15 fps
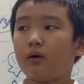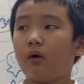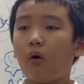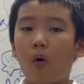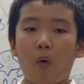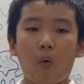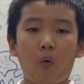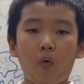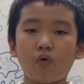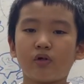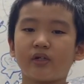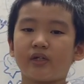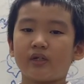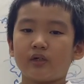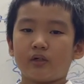old
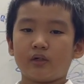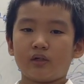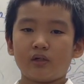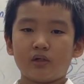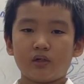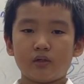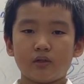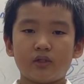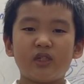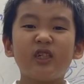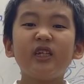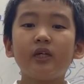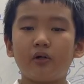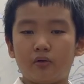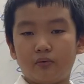to
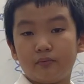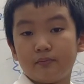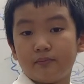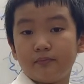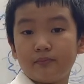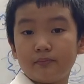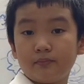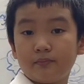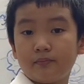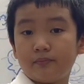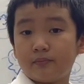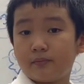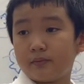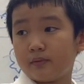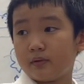new?
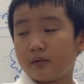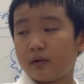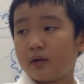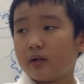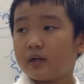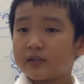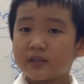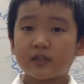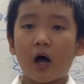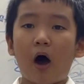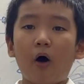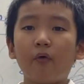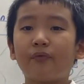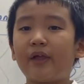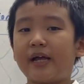
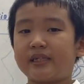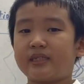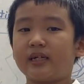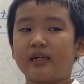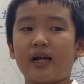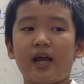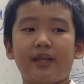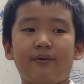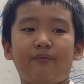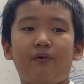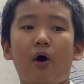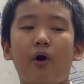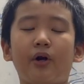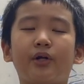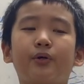So that's a kind of
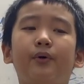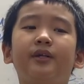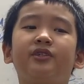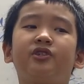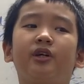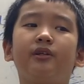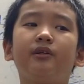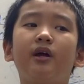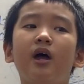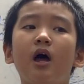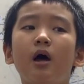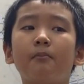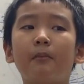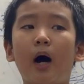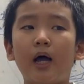hard question,
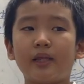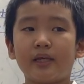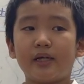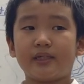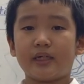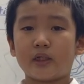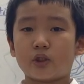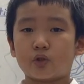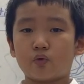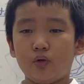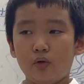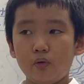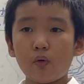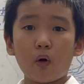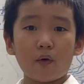but is it
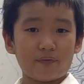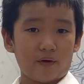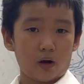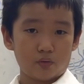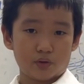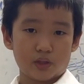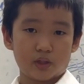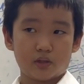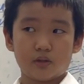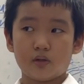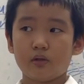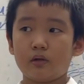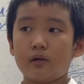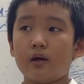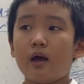true or false?
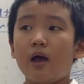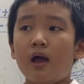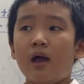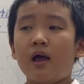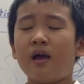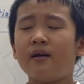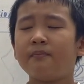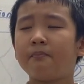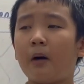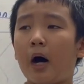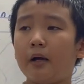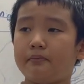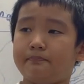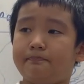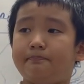
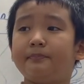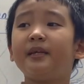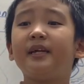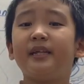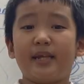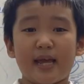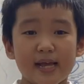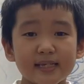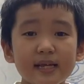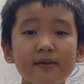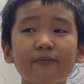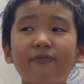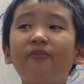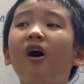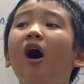But it
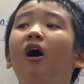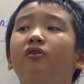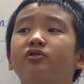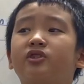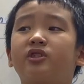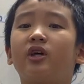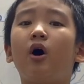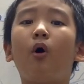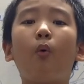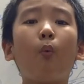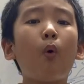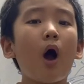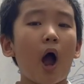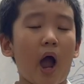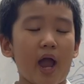isn't false.
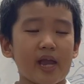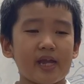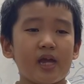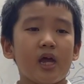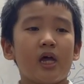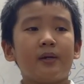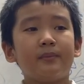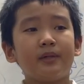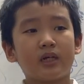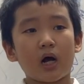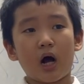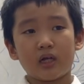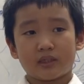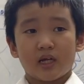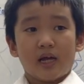Why?
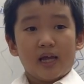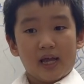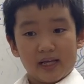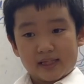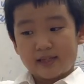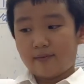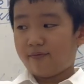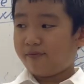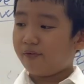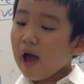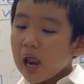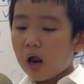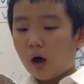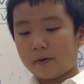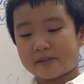Because it
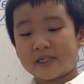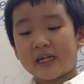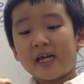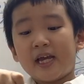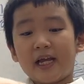developed,